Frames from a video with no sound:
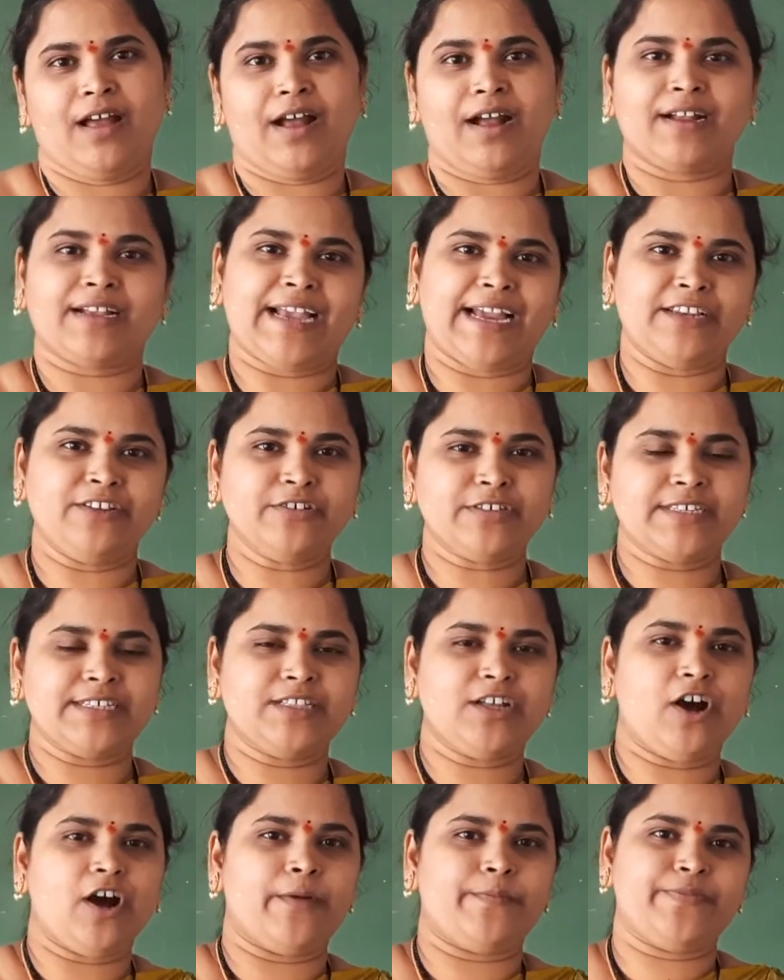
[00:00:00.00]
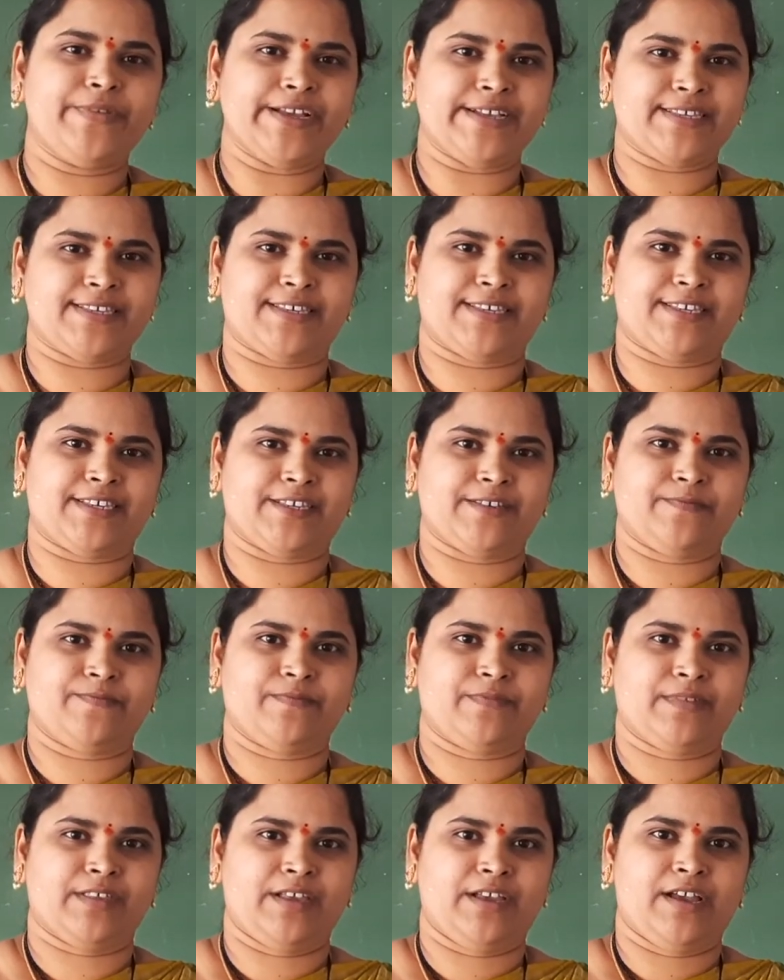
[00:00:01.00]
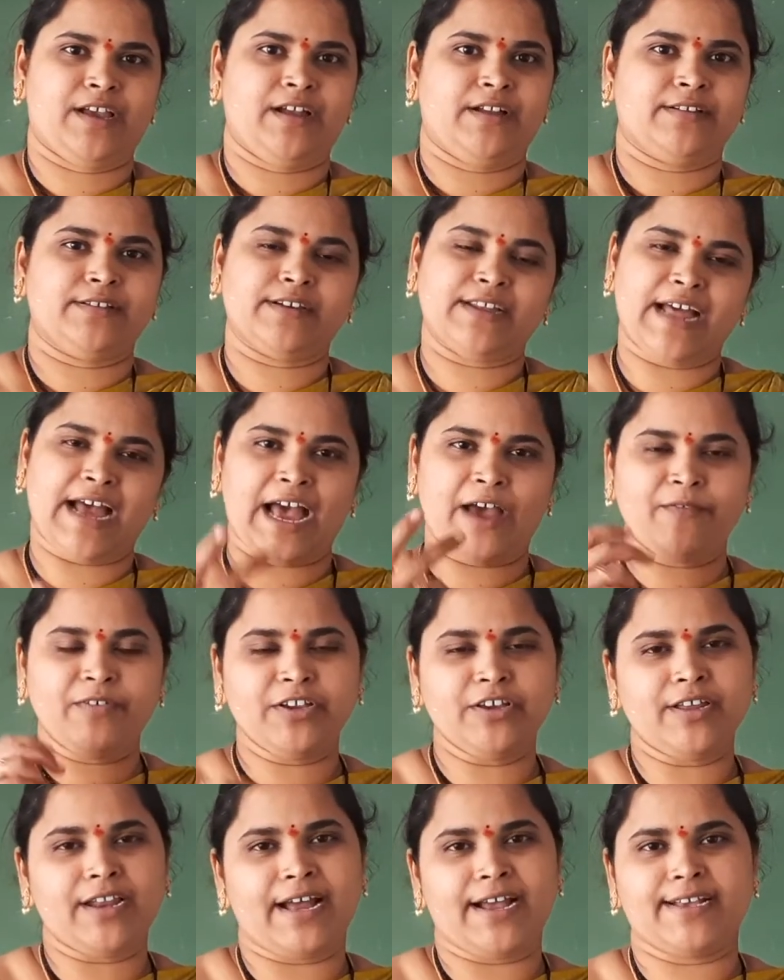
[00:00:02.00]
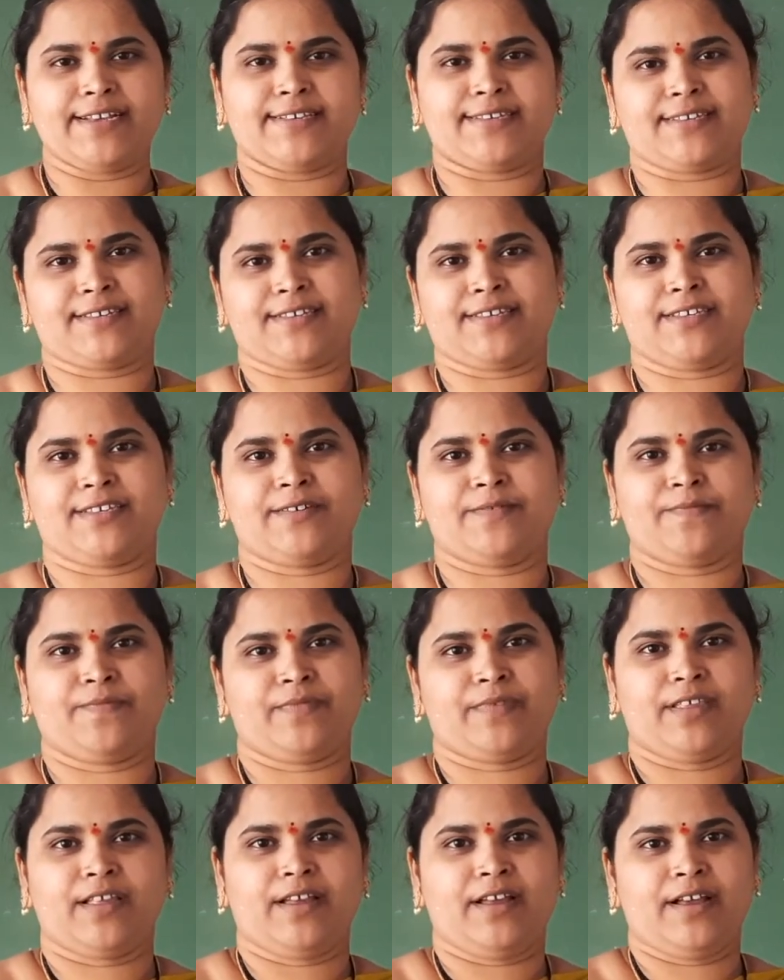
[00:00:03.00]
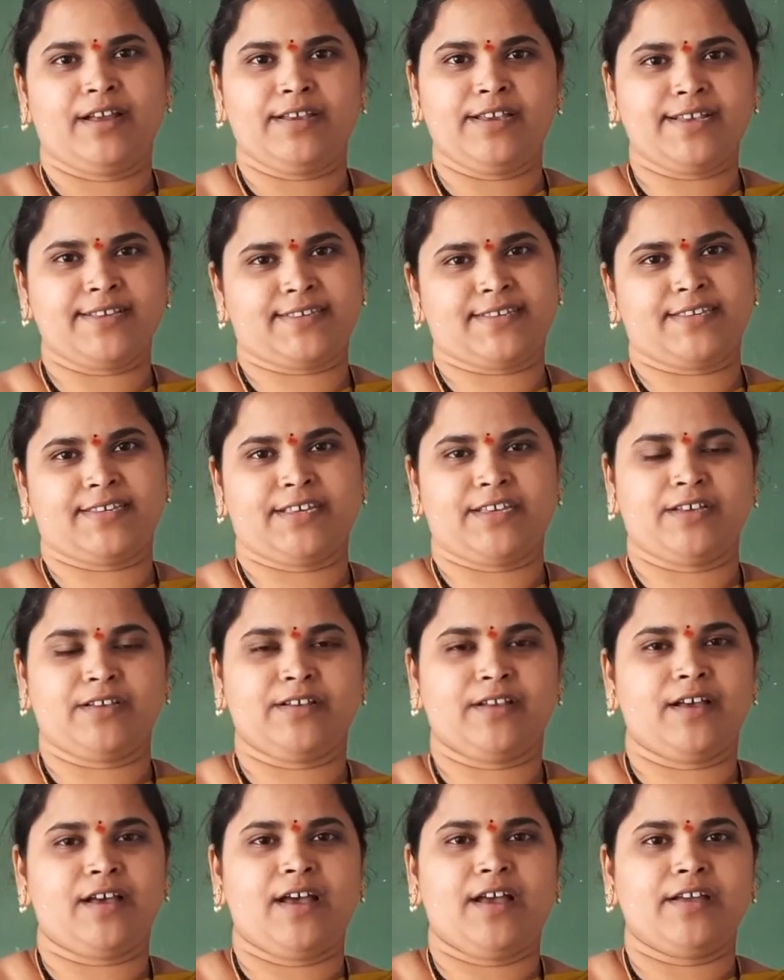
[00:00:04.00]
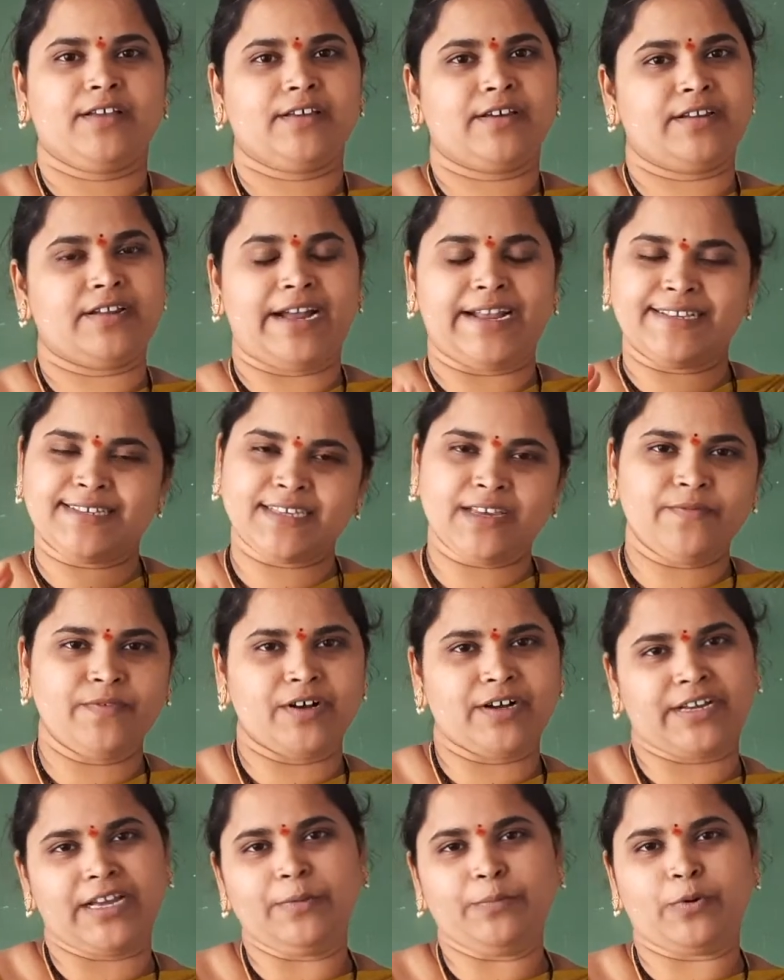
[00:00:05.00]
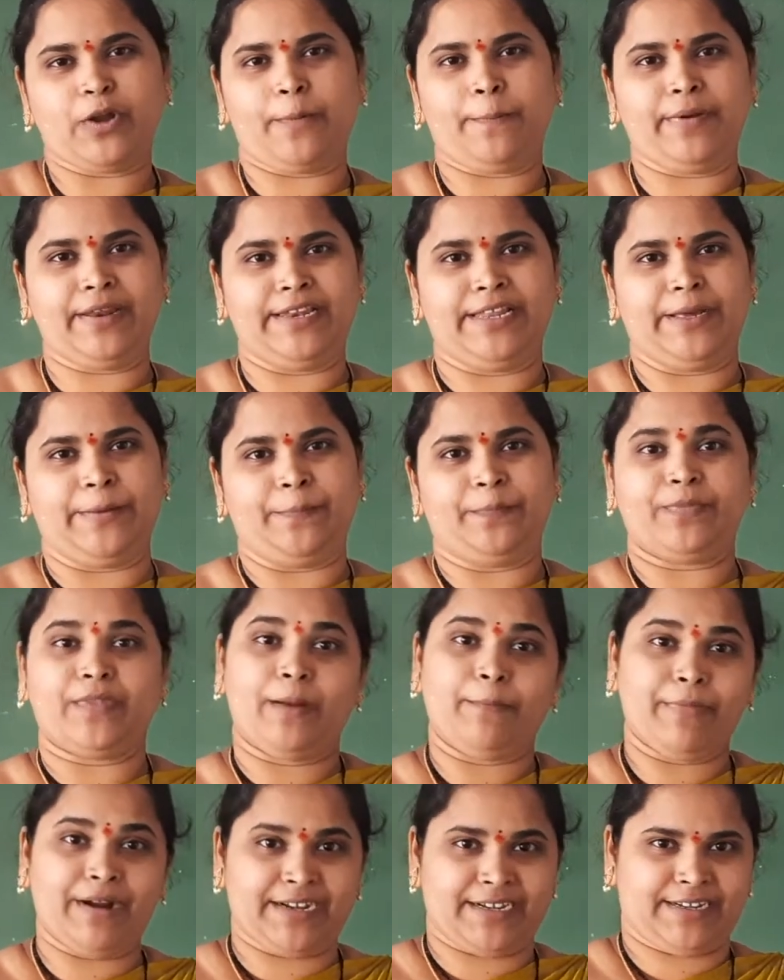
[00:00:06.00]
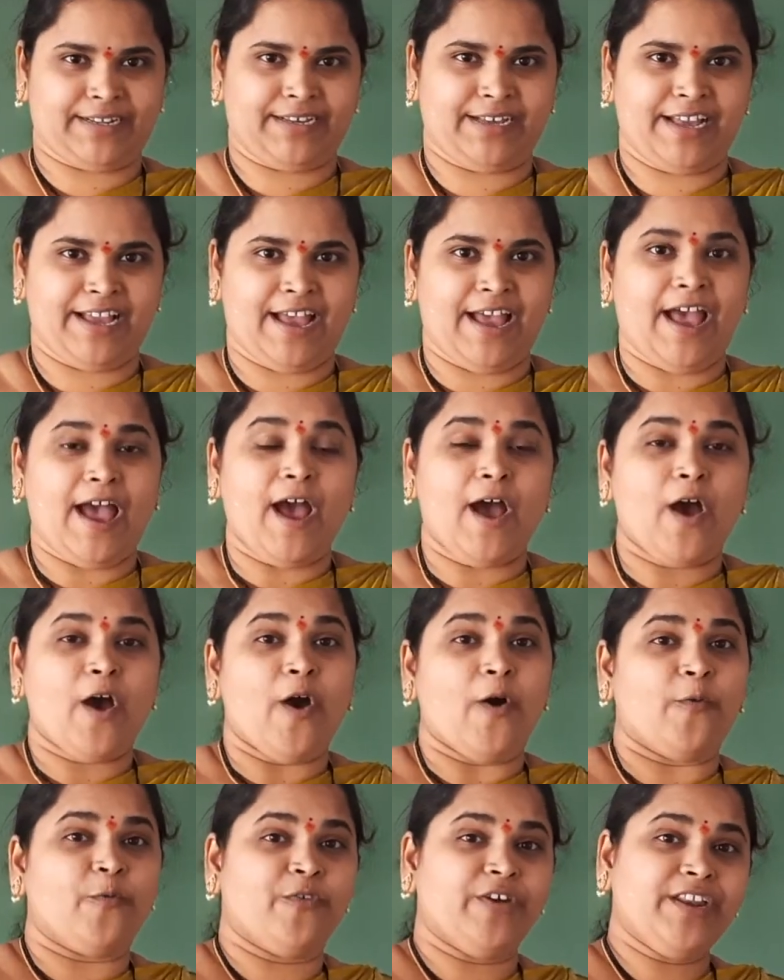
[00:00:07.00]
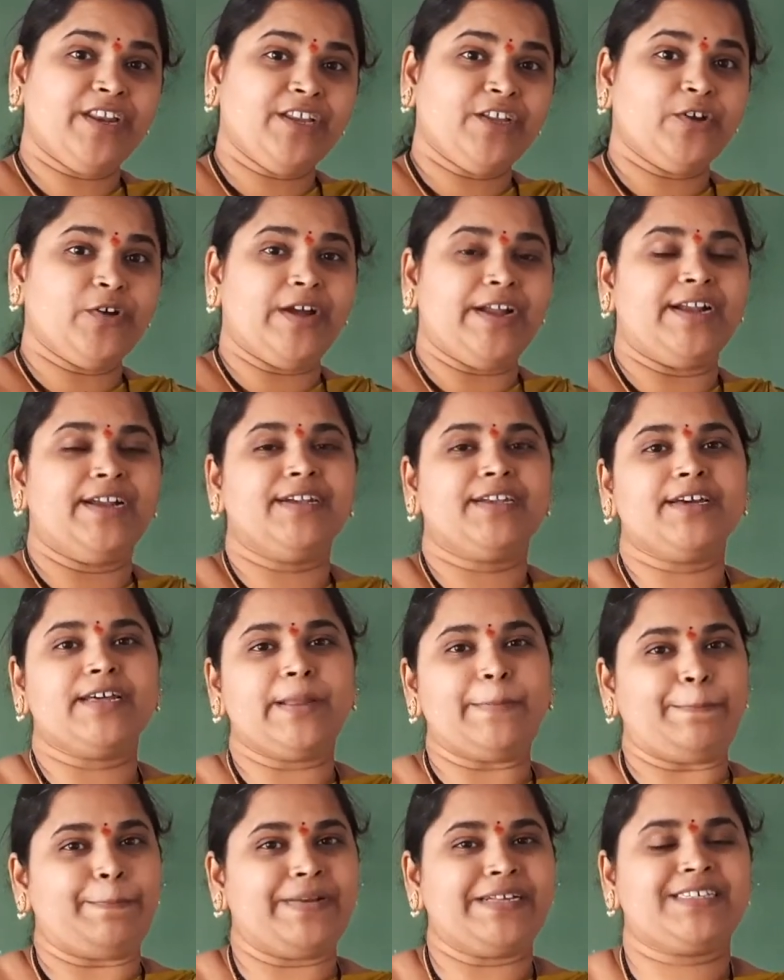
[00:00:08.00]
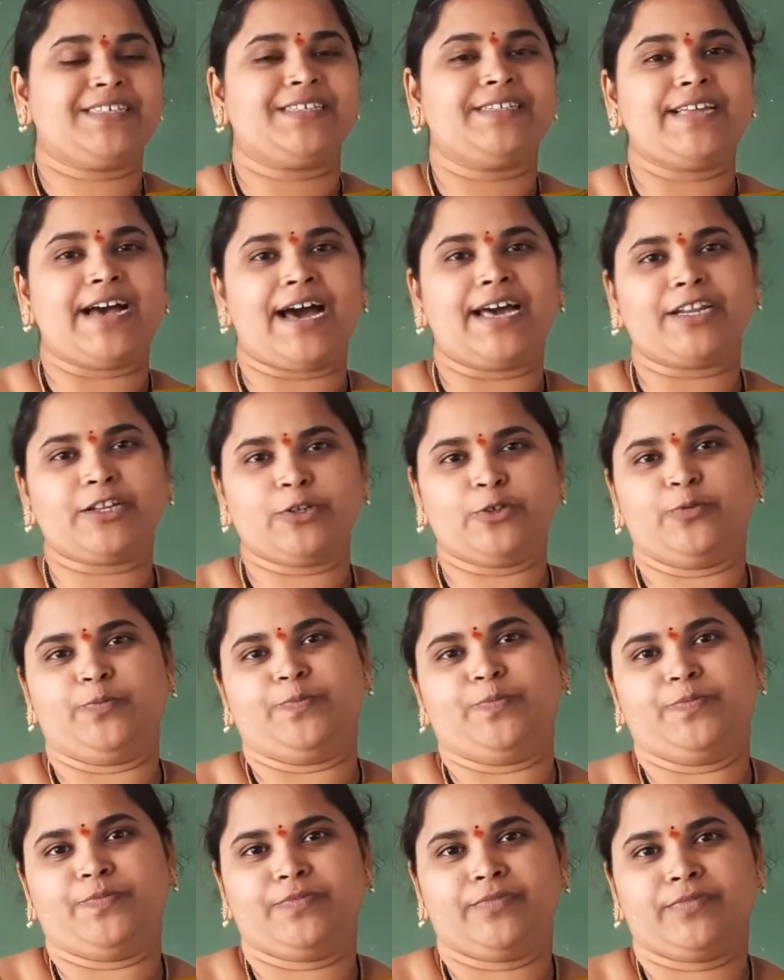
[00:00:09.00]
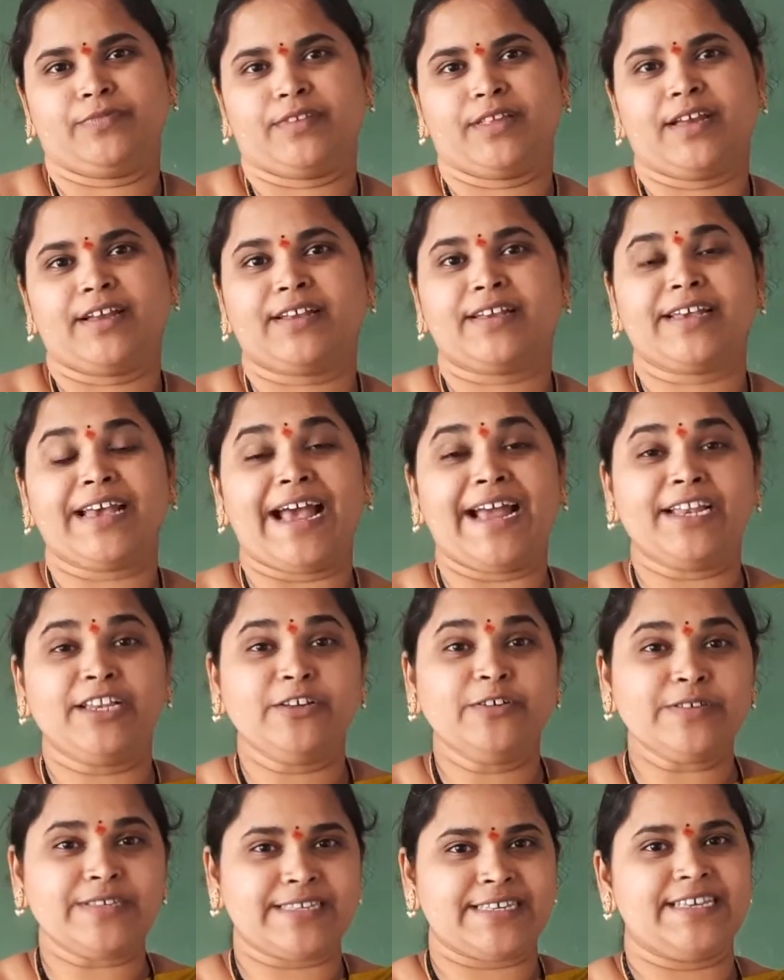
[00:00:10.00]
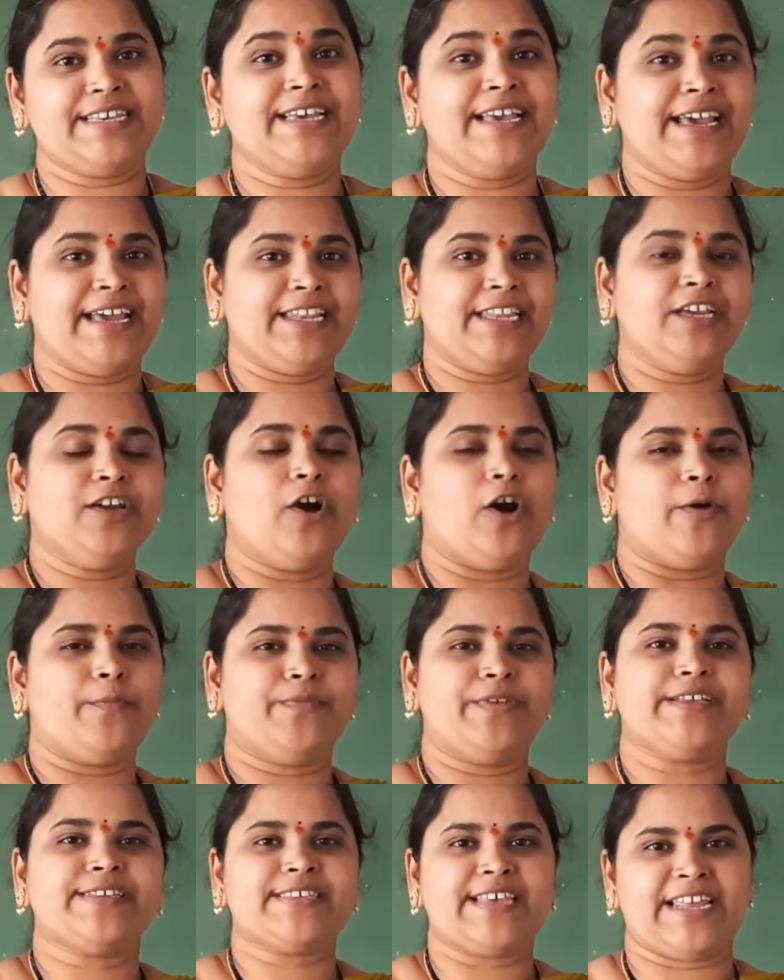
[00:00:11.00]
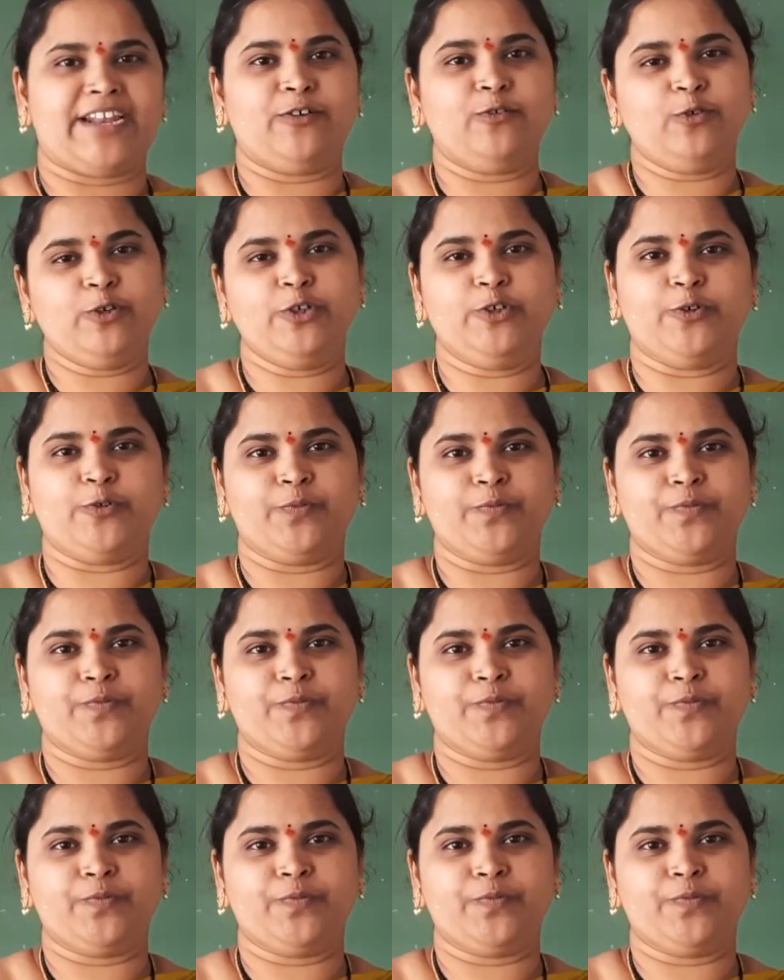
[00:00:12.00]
can you see the objects? You are having your eyes. Yes, your eyes are working properly. But when you enter a pitch dark room, can you see any objects around you?